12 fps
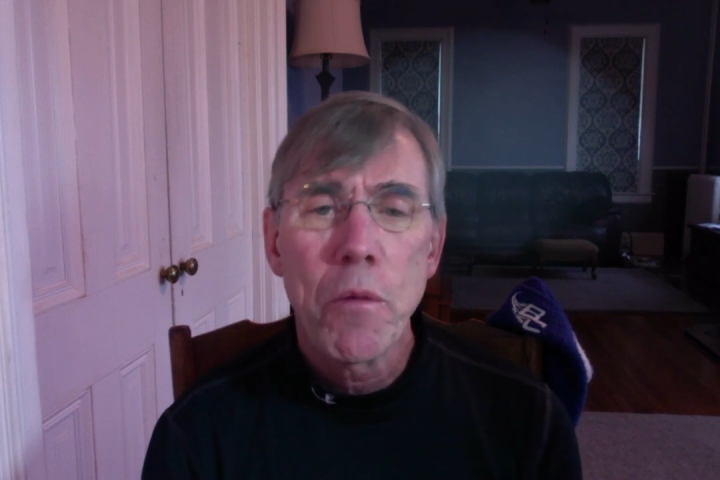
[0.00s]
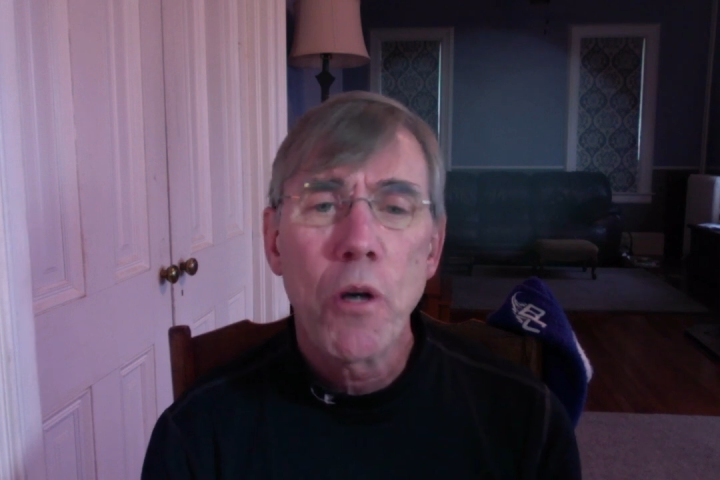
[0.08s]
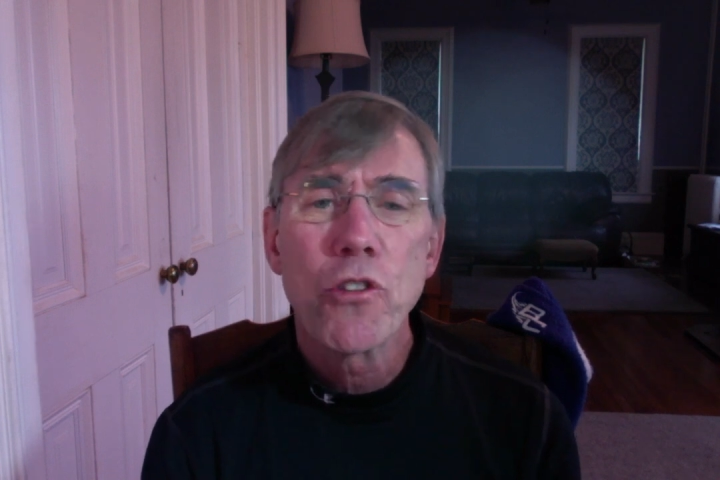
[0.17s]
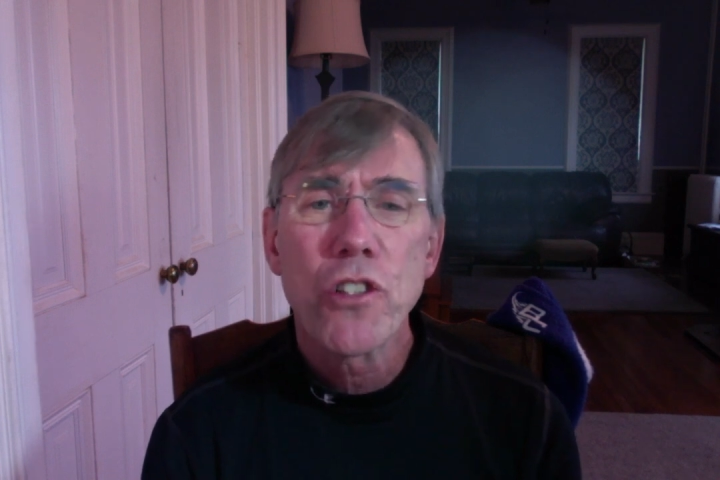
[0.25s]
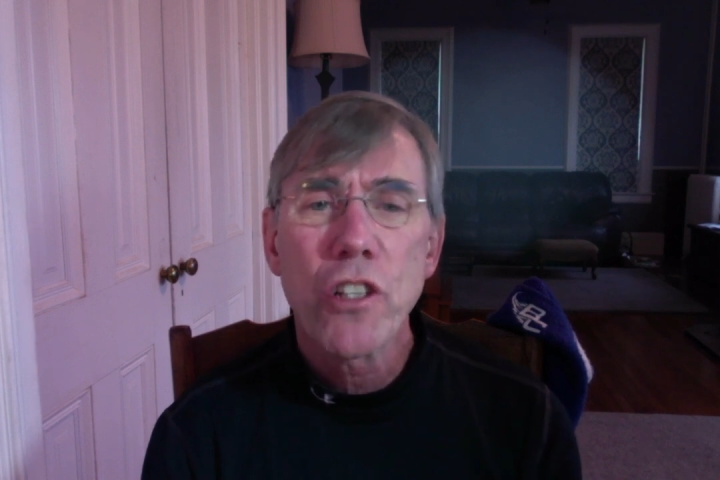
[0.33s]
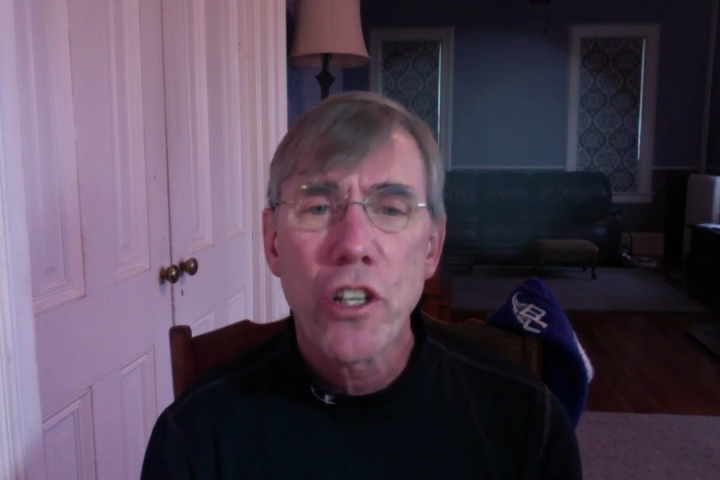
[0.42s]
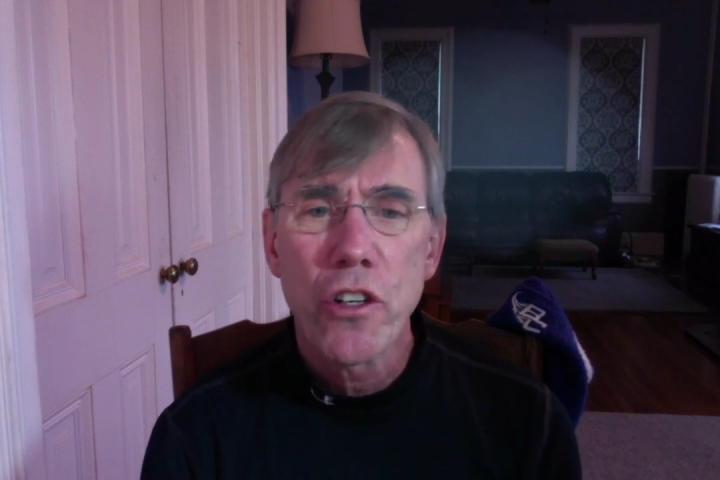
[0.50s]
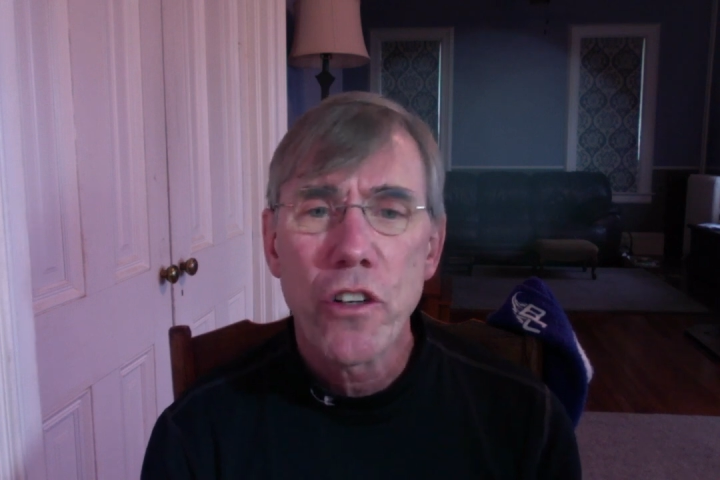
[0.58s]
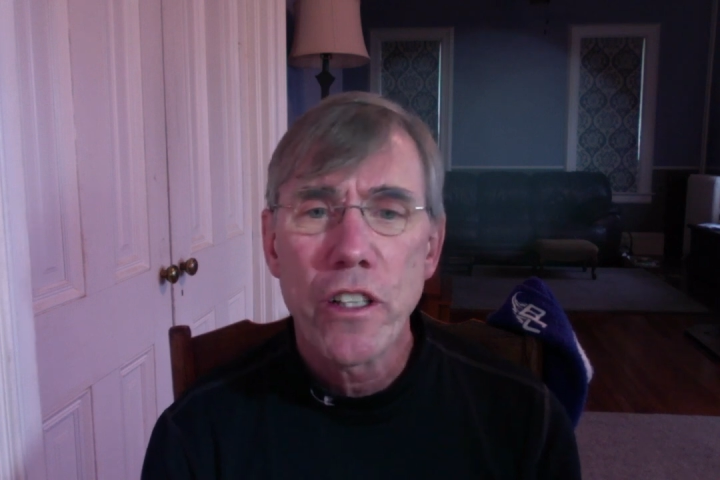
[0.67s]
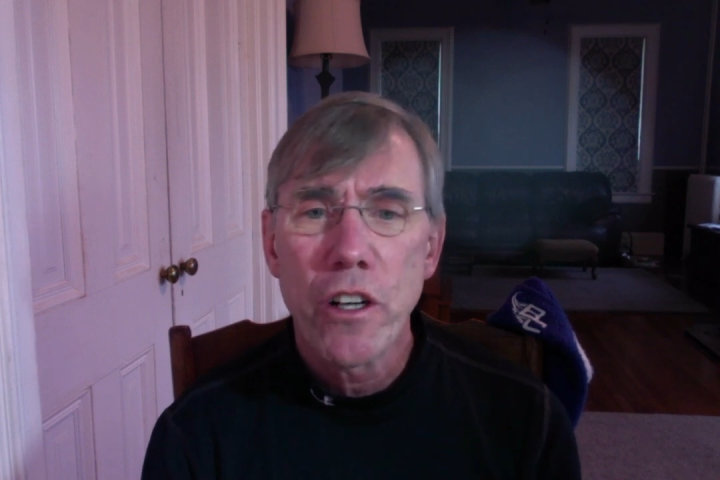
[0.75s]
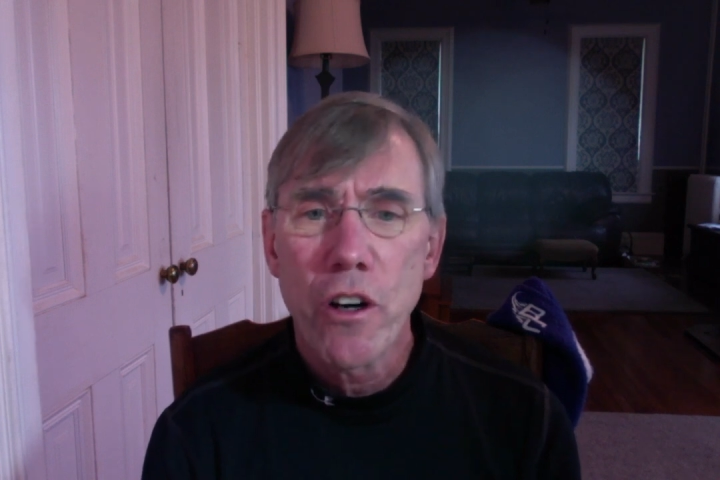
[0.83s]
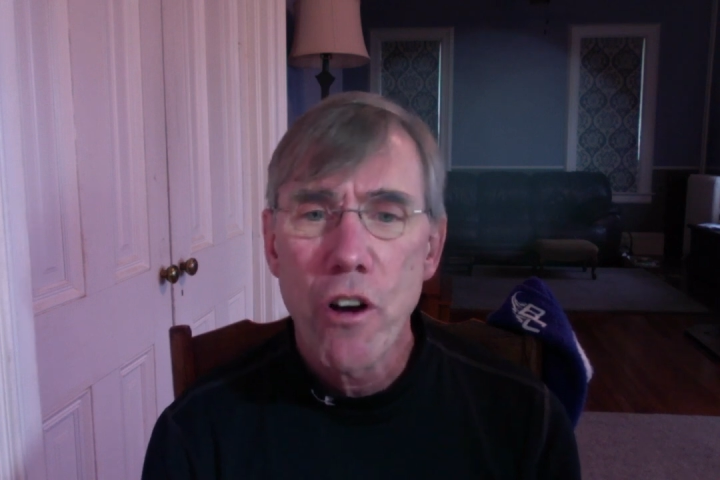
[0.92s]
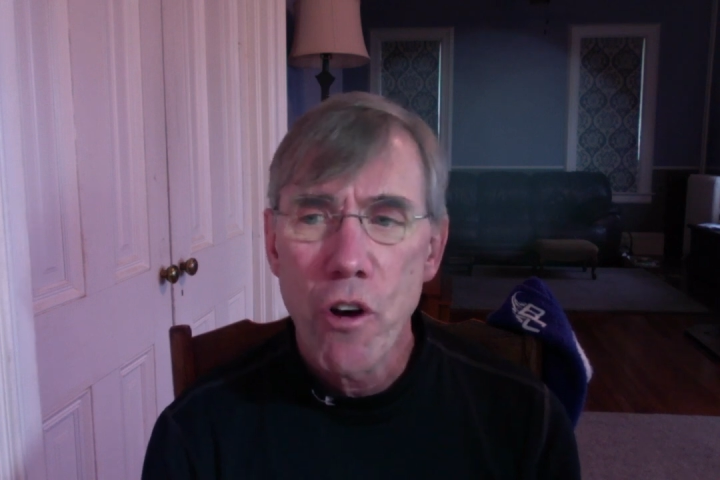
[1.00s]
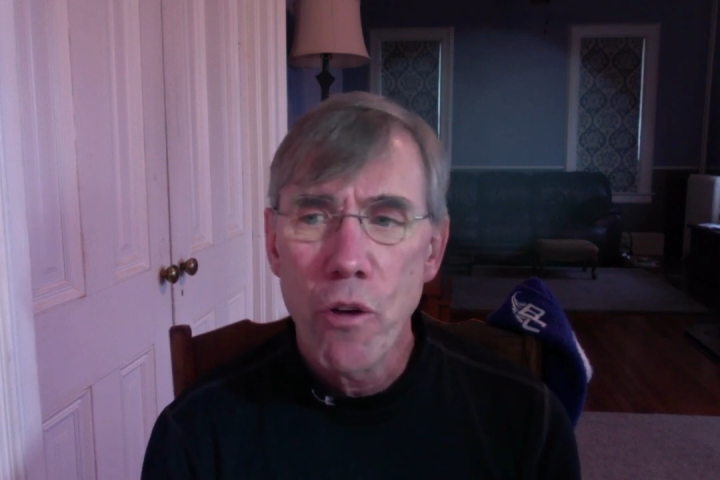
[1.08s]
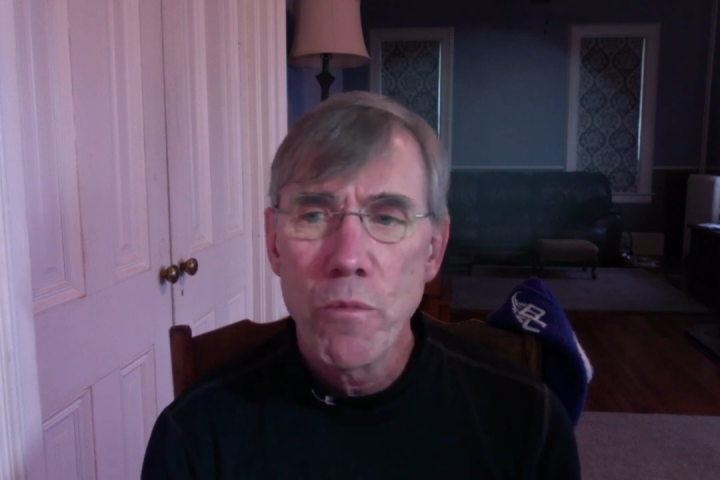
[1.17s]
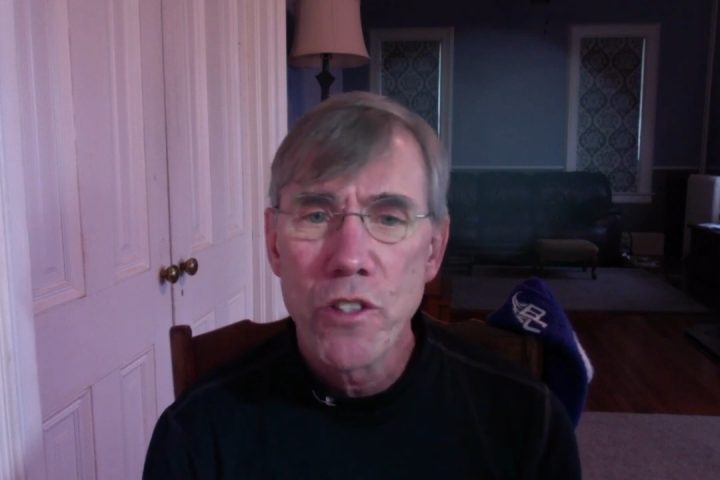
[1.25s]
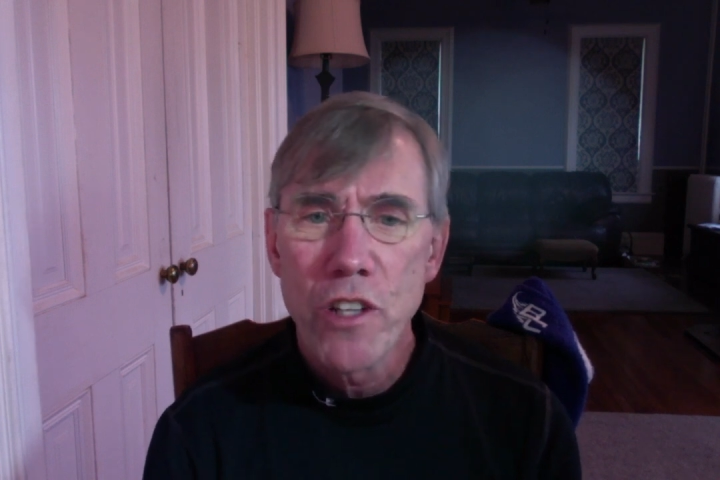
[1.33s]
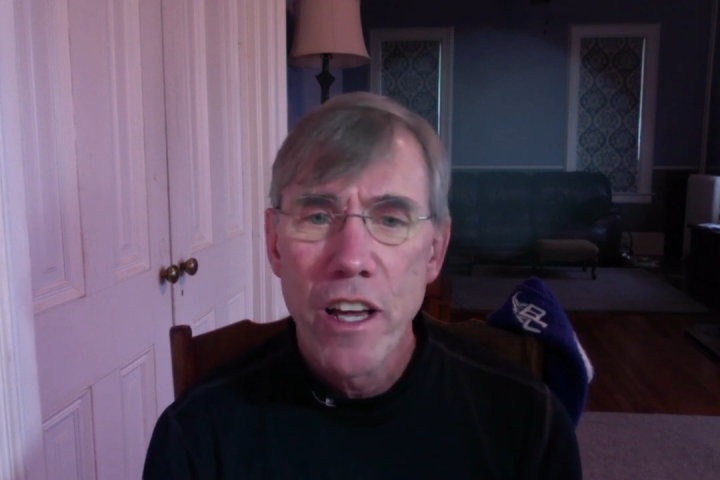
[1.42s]
most secure in their
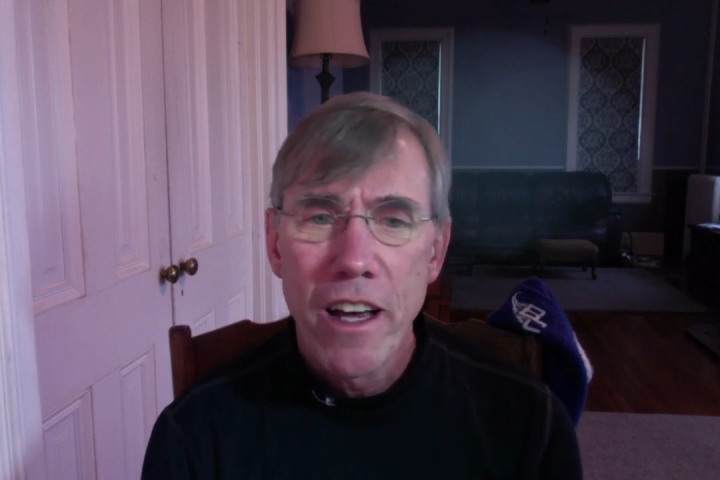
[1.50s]
homes,